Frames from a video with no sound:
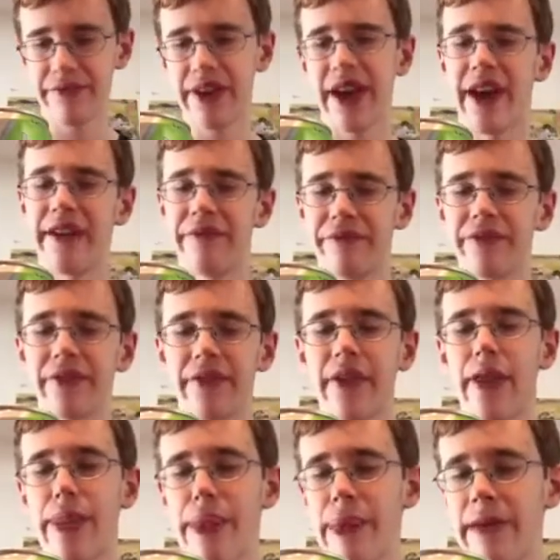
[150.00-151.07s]
Yeah.
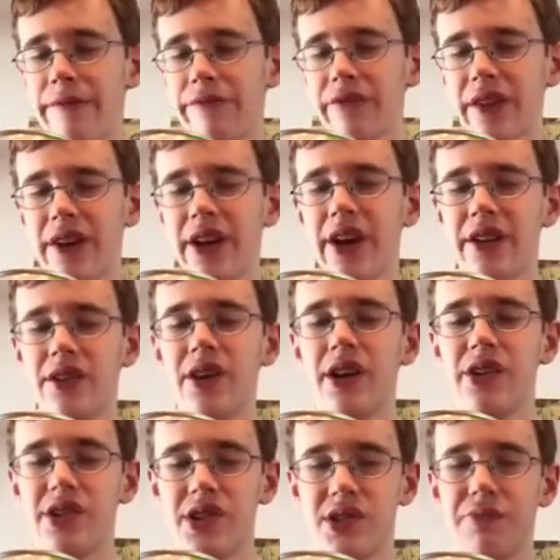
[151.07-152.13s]
It
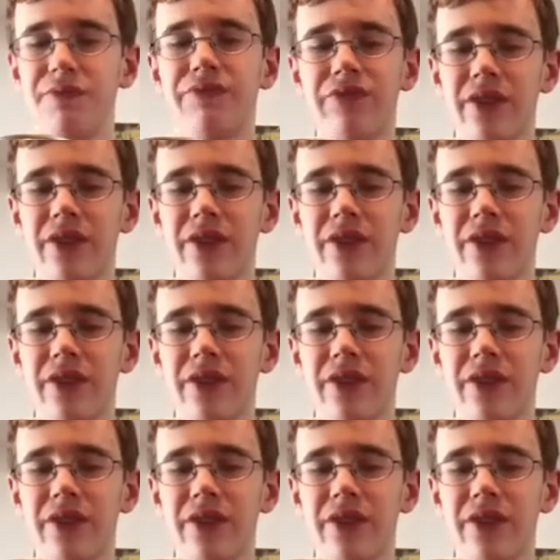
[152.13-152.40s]
does